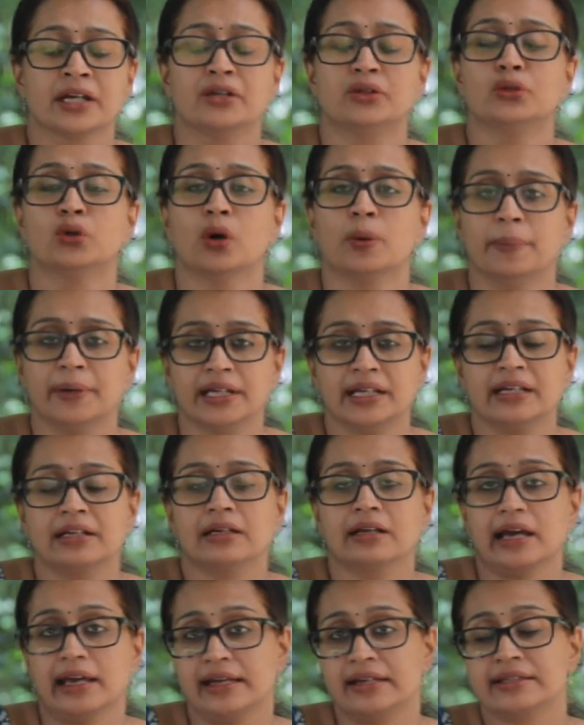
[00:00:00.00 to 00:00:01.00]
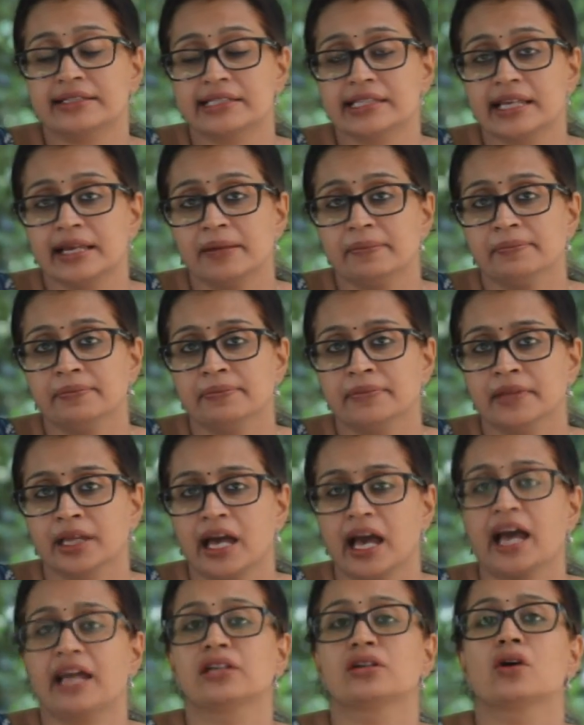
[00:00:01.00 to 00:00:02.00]
nobody likes him,
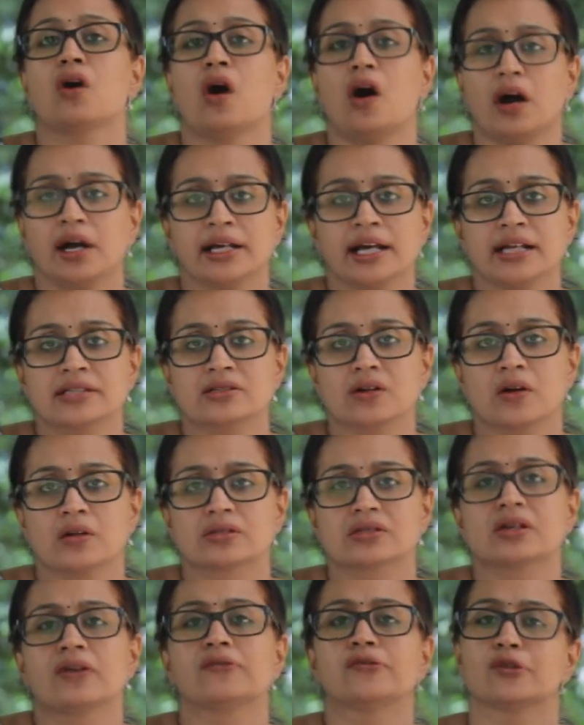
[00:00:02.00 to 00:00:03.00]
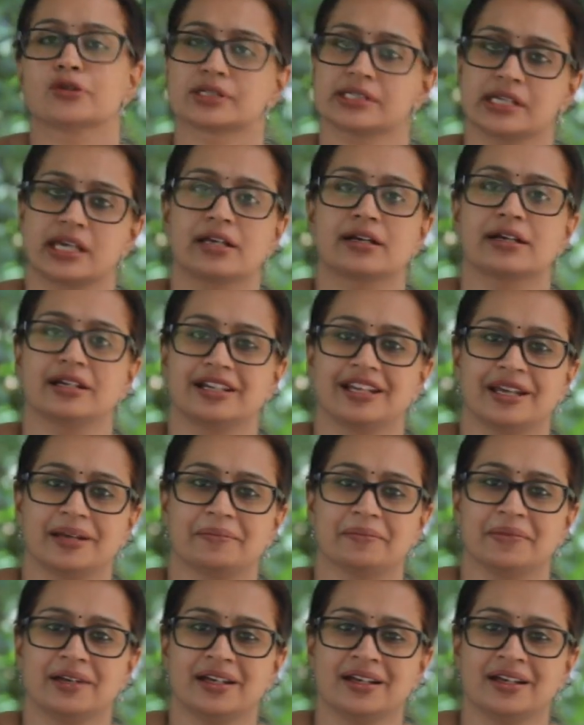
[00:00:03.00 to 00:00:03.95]
and God has also forsaken him.